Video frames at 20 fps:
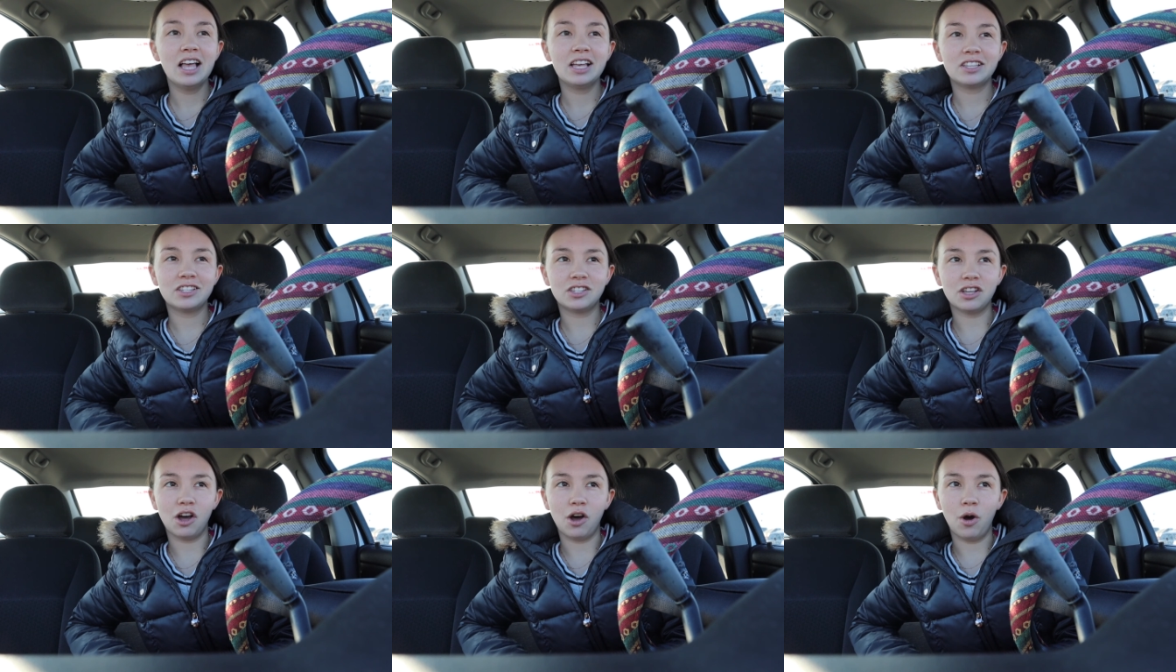
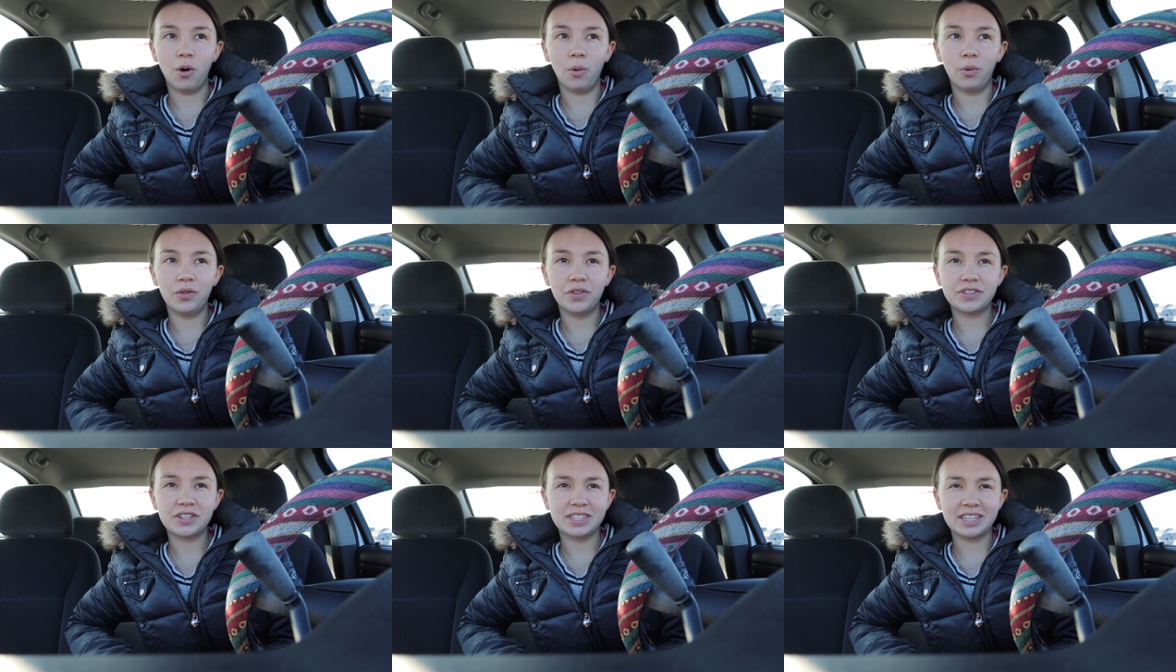
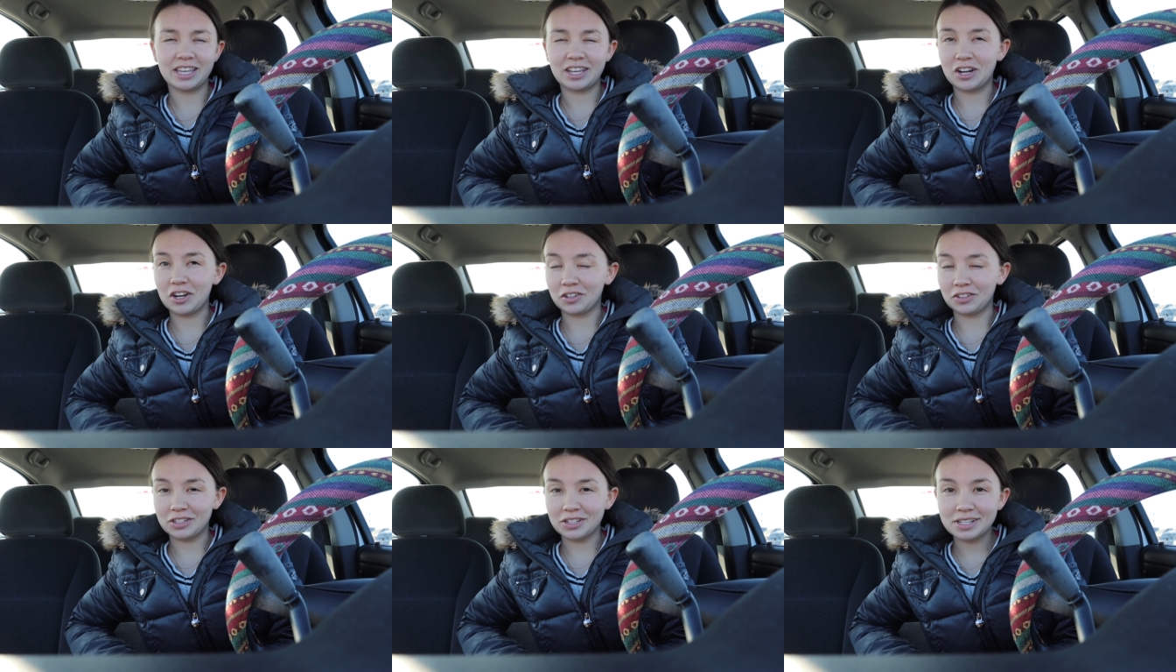So this is
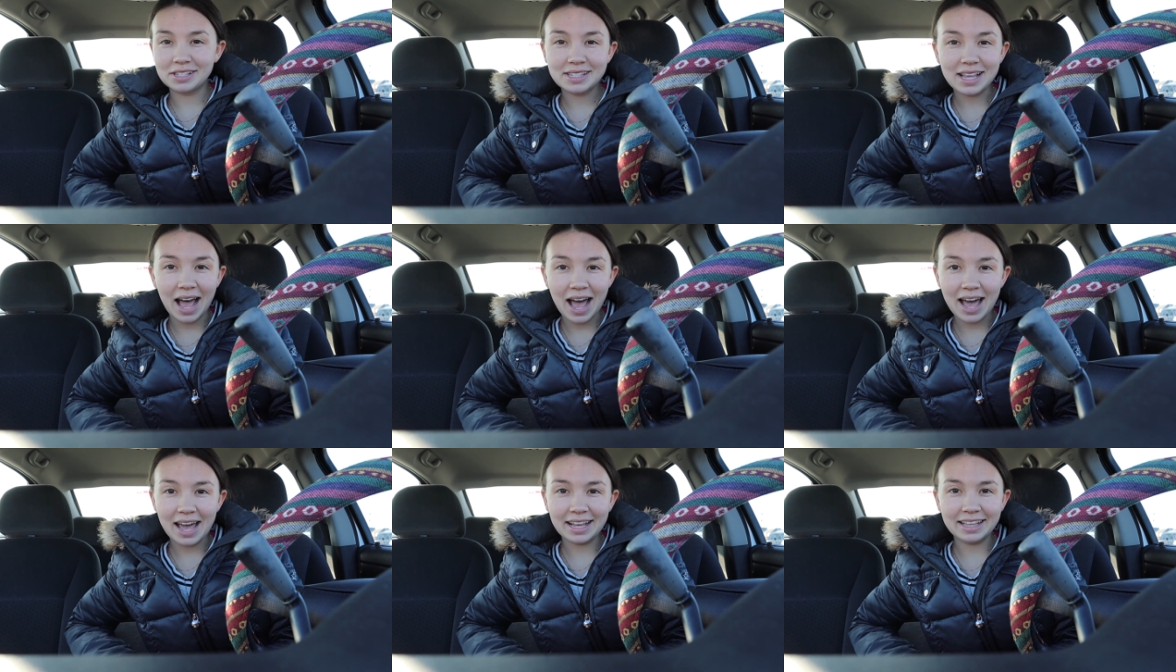like your little
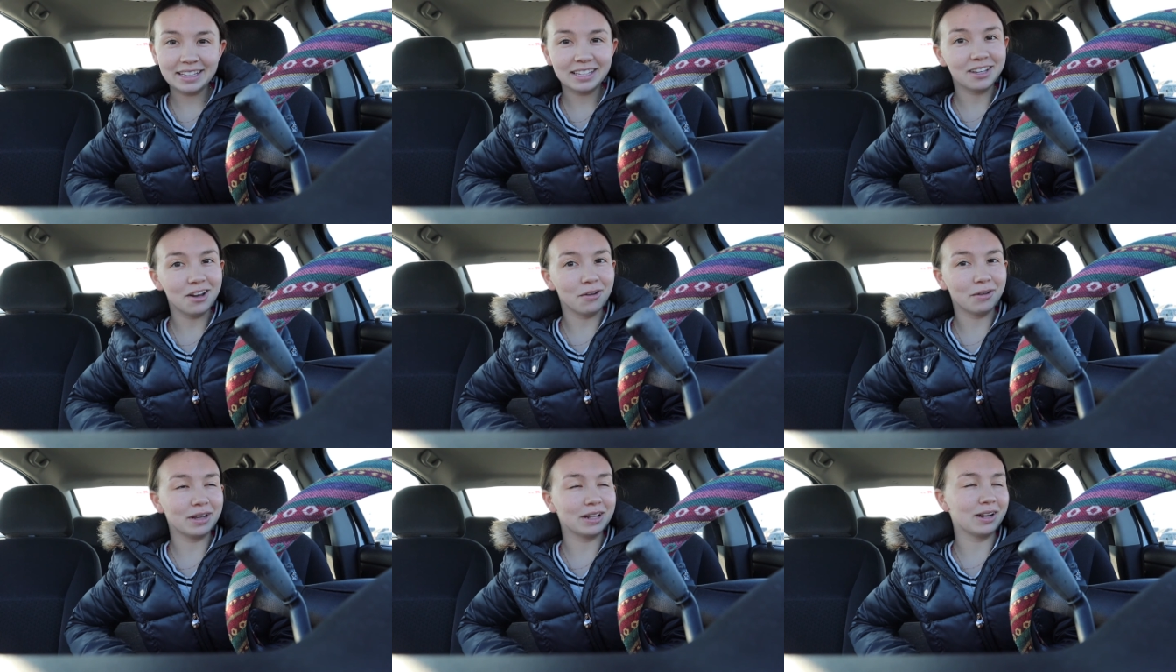sign.
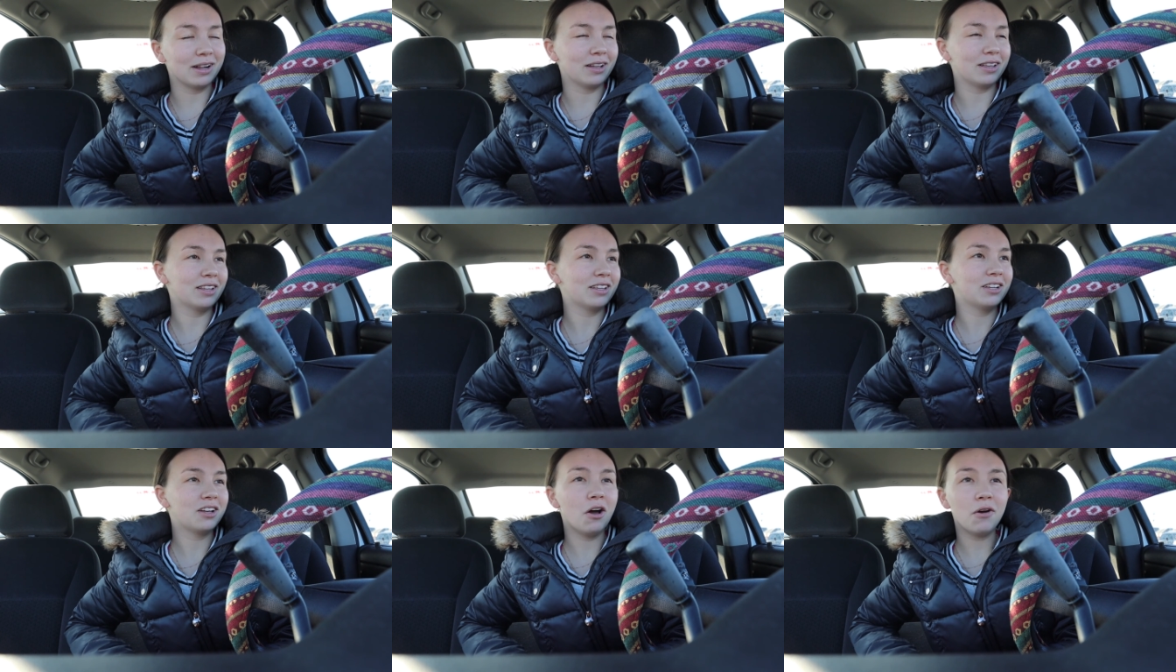Go get a
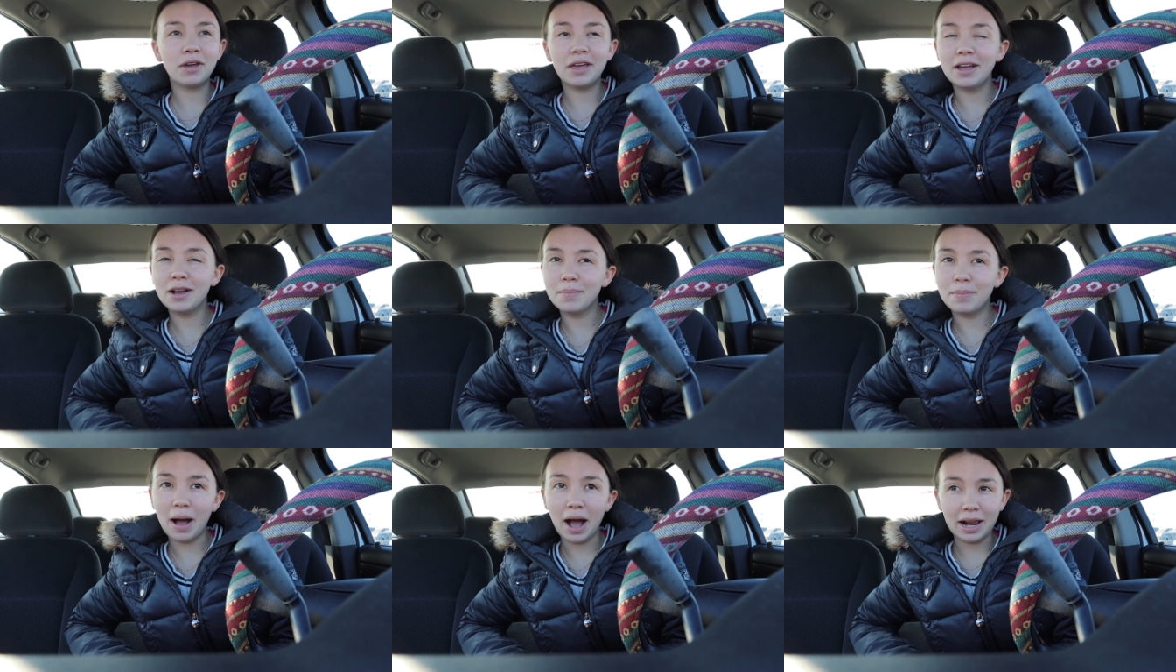go get
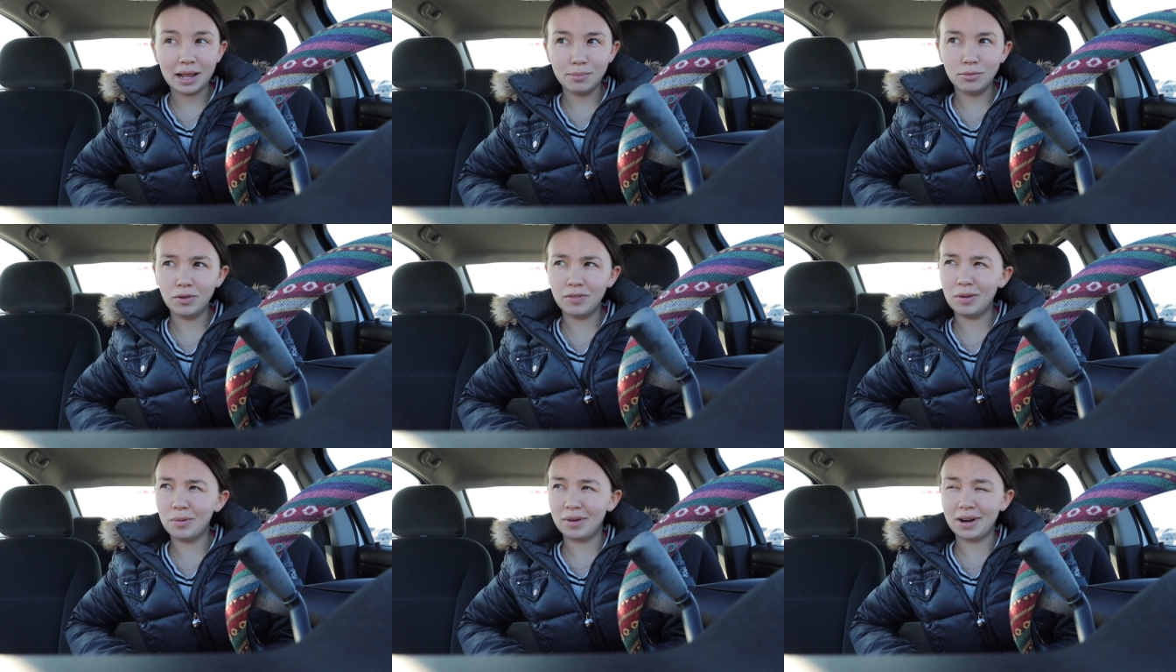your body
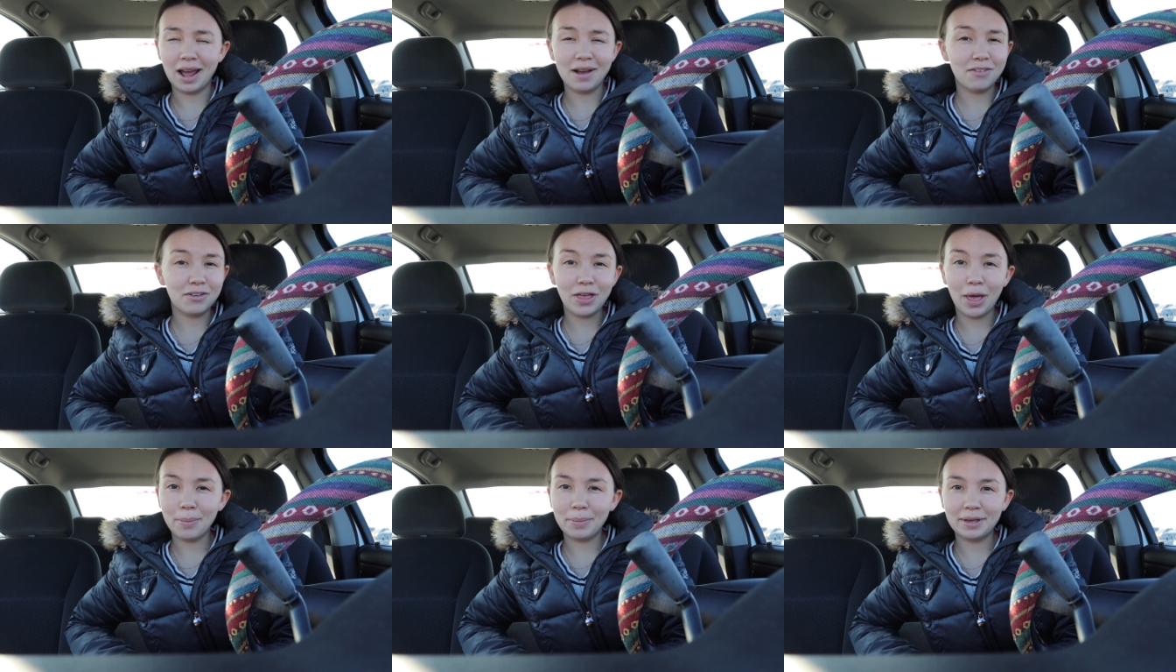moving,
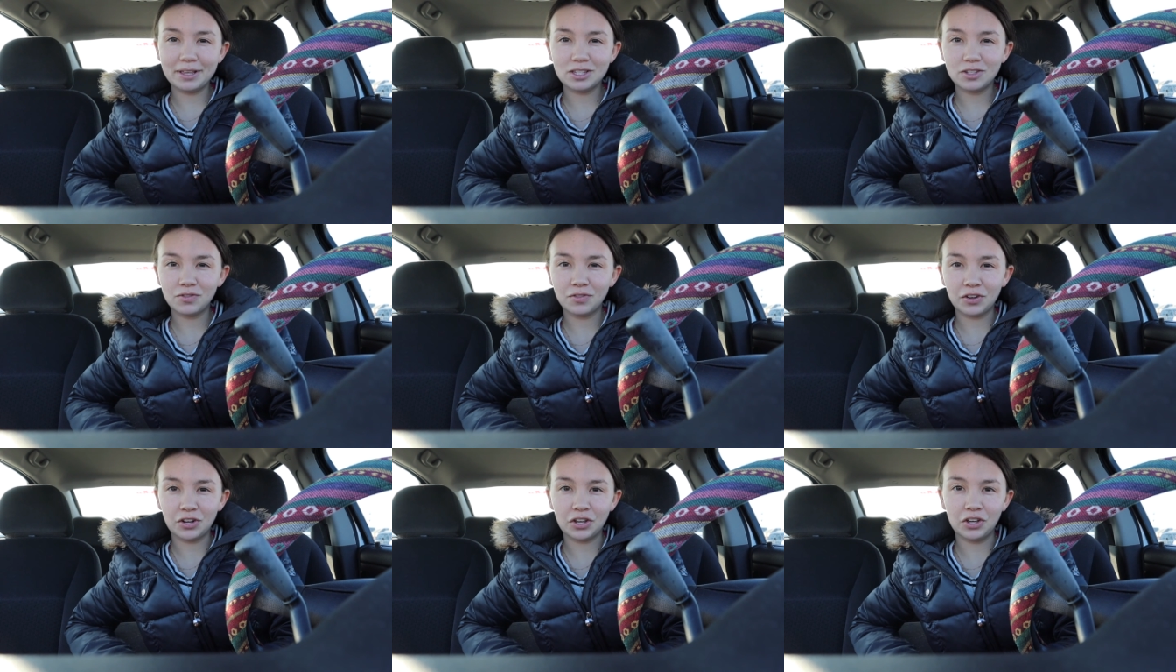whatever that
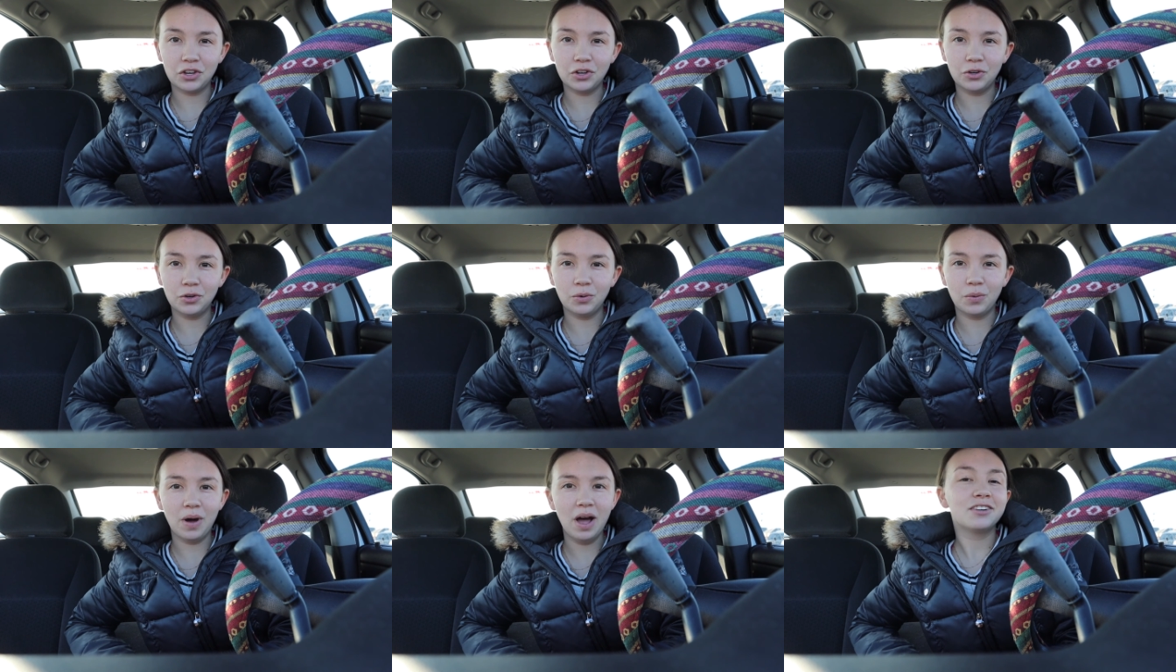means for
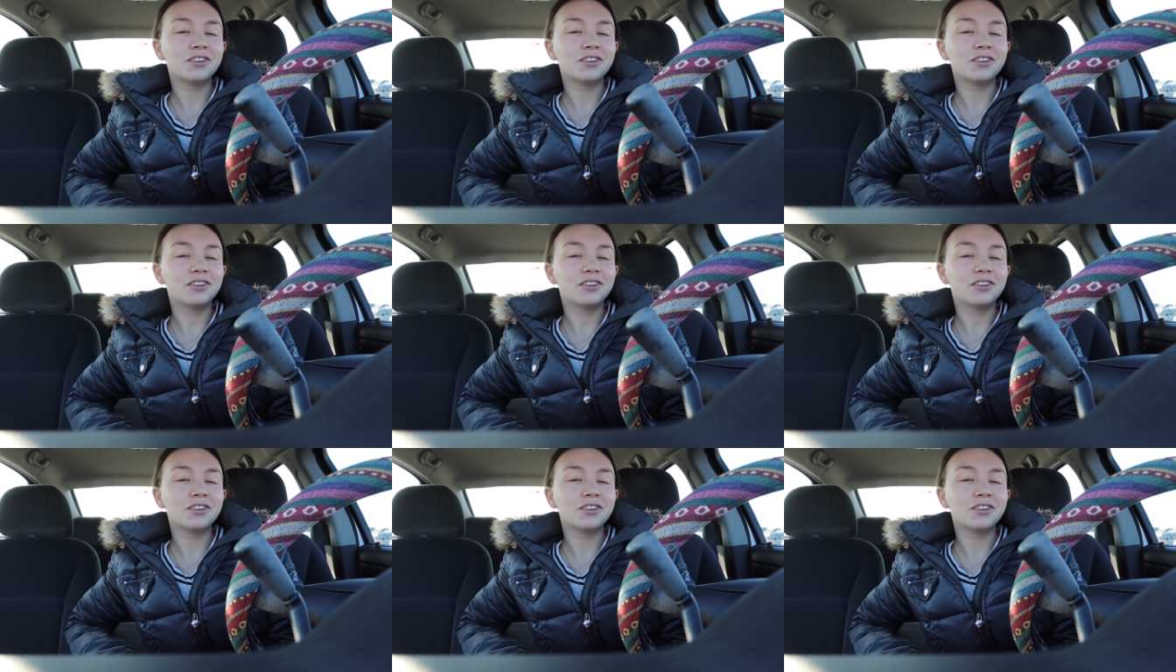you.